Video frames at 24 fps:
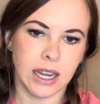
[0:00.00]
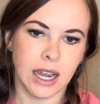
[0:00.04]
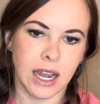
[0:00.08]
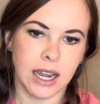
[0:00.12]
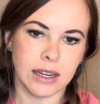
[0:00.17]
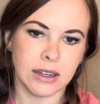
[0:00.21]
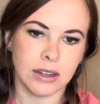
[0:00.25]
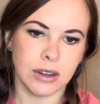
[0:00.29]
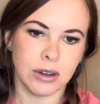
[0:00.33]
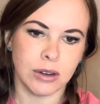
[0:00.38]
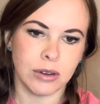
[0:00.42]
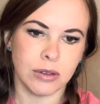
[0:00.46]
I
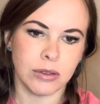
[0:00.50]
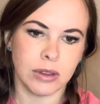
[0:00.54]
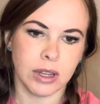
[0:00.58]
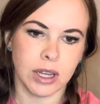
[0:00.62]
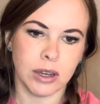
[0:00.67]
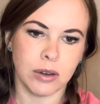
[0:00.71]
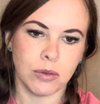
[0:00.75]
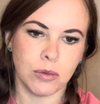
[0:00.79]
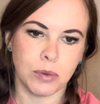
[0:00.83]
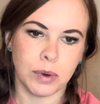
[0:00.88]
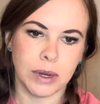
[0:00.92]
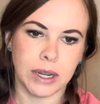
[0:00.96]
know
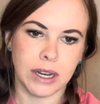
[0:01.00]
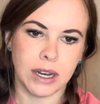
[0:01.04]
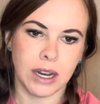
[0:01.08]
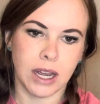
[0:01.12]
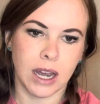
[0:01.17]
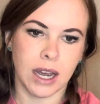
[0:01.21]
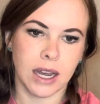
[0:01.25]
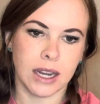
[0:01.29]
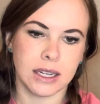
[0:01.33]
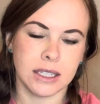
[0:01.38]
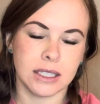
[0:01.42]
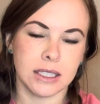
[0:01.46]
that when
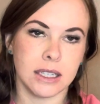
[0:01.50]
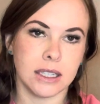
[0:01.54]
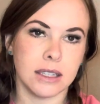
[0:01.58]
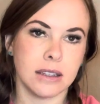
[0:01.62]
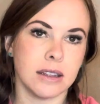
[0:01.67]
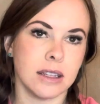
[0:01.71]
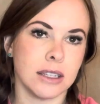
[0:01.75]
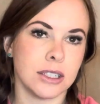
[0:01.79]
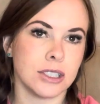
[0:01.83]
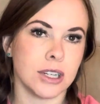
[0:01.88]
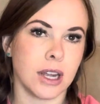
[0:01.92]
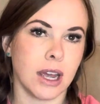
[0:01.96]
I did
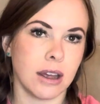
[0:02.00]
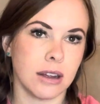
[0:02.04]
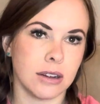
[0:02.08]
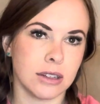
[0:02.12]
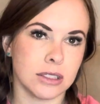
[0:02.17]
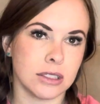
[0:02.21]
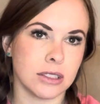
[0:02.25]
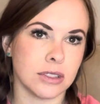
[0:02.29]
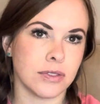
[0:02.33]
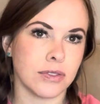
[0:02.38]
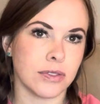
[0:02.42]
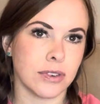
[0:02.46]
the
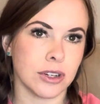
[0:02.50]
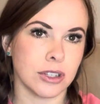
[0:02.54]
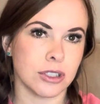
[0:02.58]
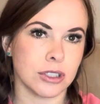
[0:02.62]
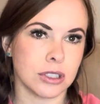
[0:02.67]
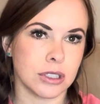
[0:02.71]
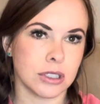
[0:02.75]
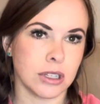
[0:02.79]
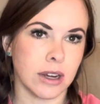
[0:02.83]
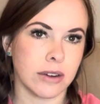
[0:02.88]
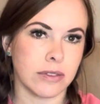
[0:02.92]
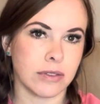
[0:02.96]
challenge
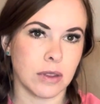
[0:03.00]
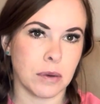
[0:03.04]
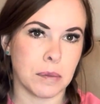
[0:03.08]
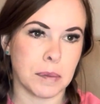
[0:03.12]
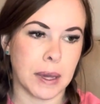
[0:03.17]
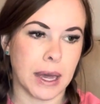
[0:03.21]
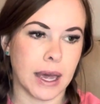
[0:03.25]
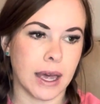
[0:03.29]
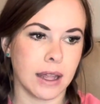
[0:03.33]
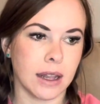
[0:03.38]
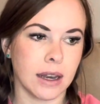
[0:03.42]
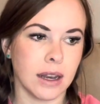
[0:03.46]
first off the
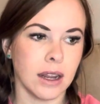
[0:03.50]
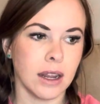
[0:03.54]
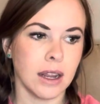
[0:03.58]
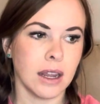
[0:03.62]
bat,